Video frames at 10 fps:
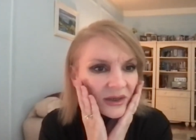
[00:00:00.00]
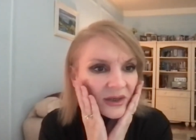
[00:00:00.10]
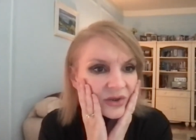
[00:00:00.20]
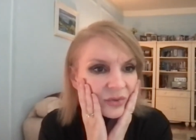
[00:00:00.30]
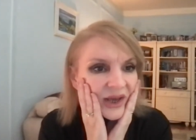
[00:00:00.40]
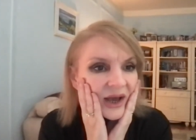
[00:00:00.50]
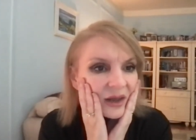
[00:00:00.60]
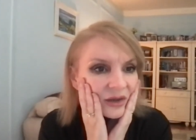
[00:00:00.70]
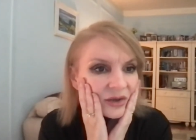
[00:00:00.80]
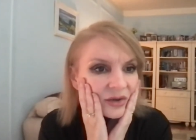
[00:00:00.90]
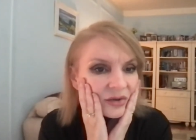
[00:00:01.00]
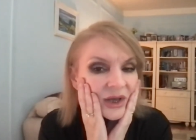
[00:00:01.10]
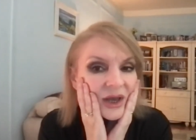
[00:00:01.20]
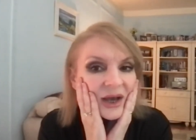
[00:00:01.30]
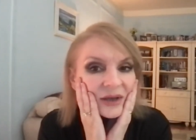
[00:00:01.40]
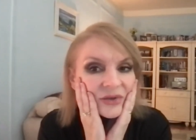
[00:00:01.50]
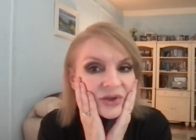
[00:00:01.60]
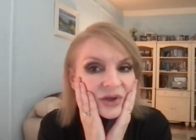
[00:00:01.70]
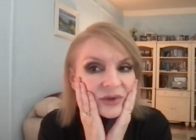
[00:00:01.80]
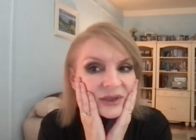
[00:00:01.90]
So we have, you know, and
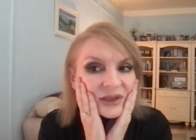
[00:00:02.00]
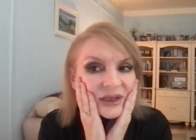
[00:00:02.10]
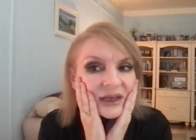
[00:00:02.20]
so it's the